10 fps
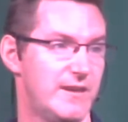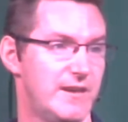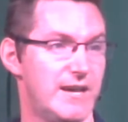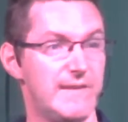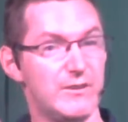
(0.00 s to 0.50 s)

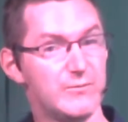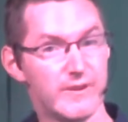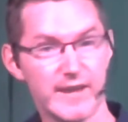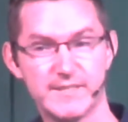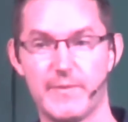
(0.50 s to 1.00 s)
And then you
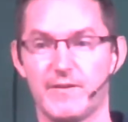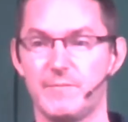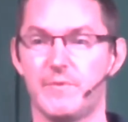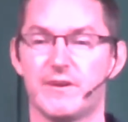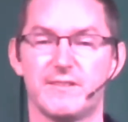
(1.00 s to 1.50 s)
forget about it
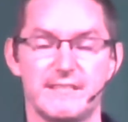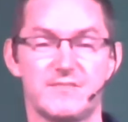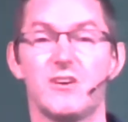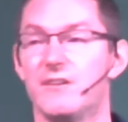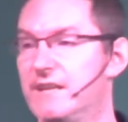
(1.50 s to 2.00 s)
because it's
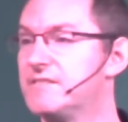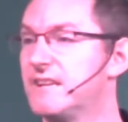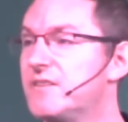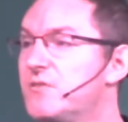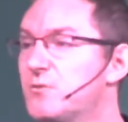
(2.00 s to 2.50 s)
done. It's
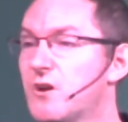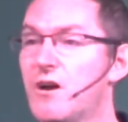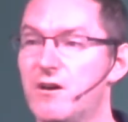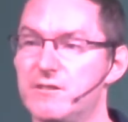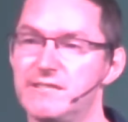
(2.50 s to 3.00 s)
in your
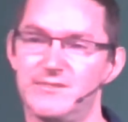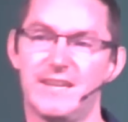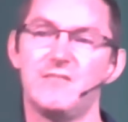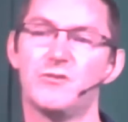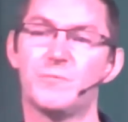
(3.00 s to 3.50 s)
cart. It's
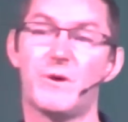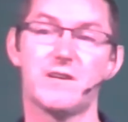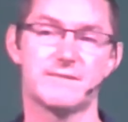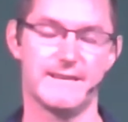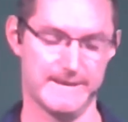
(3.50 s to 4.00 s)
in your
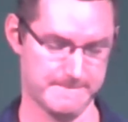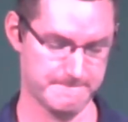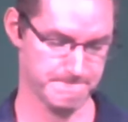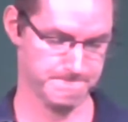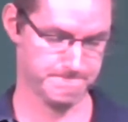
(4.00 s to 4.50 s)
basket.
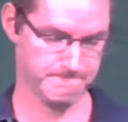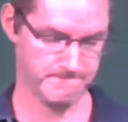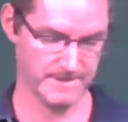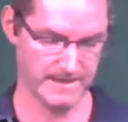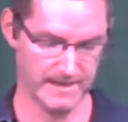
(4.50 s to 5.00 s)

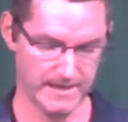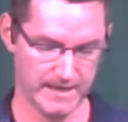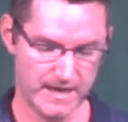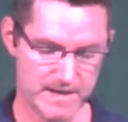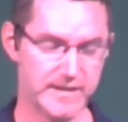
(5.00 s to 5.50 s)

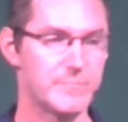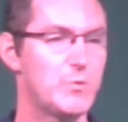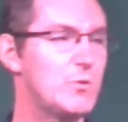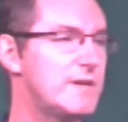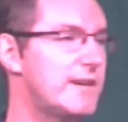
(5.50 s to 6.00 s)
And yet
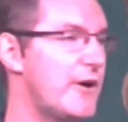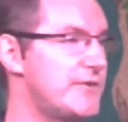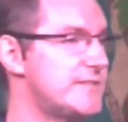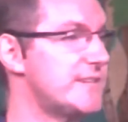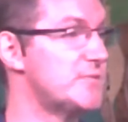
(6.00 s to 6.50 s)
Paul
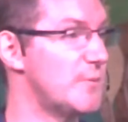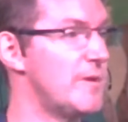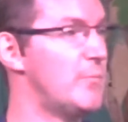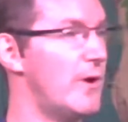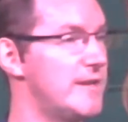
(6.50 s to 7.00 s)
encourages us when we
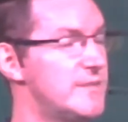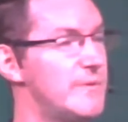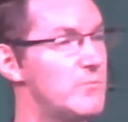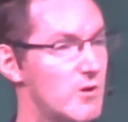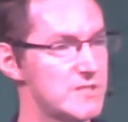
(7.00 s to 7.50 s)
pray to be
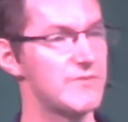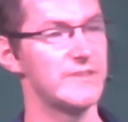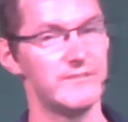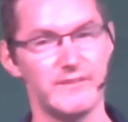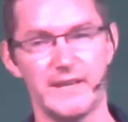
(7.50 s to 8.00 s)
watchful
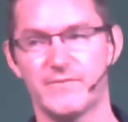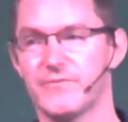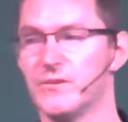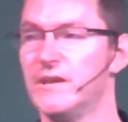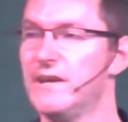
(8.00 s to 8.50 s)
and
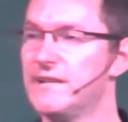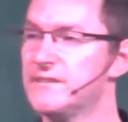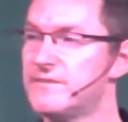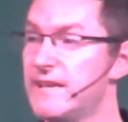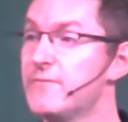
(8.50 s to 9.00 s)
thankful. And the
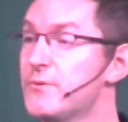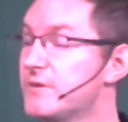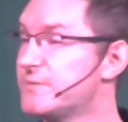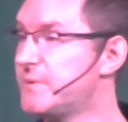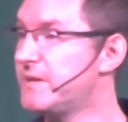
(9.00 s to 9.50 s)

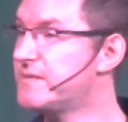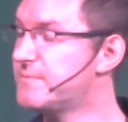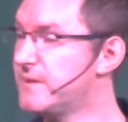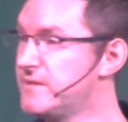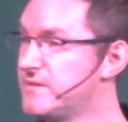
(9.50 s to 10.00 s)
thankfulness piece
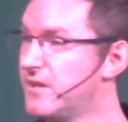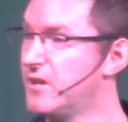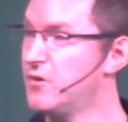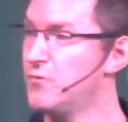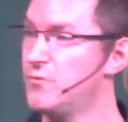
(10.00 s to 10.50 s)
means
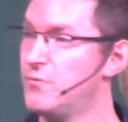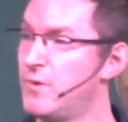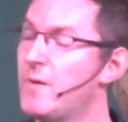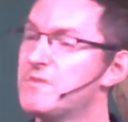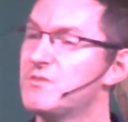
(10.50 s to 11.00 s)

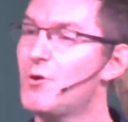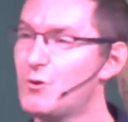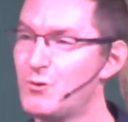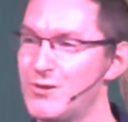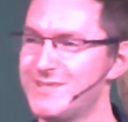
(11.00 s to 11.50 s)
perhaps not
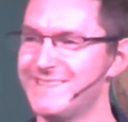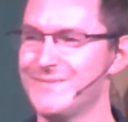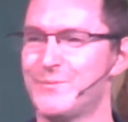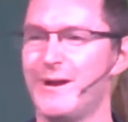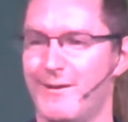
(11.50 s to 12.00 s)
crossing the
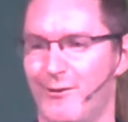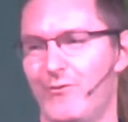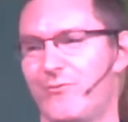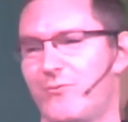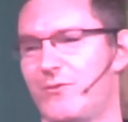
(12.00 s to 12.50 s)
prayer off
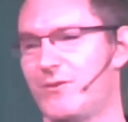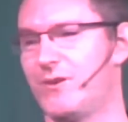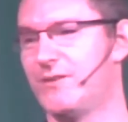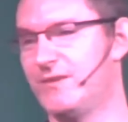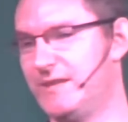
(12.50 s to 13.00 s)

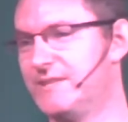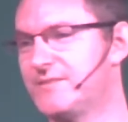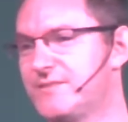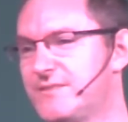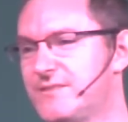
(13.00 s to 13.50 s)
the
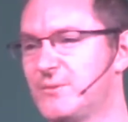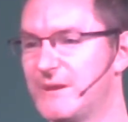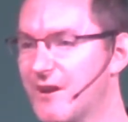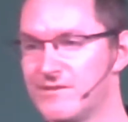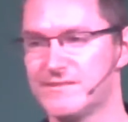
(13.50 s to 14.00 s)
list so we
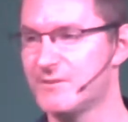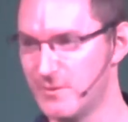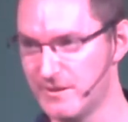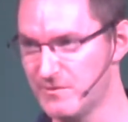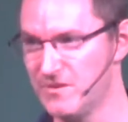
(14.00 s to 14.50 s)
can't see what
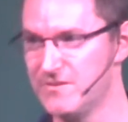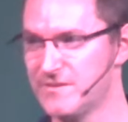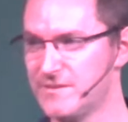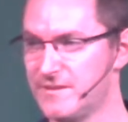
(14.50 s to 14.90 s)
it was,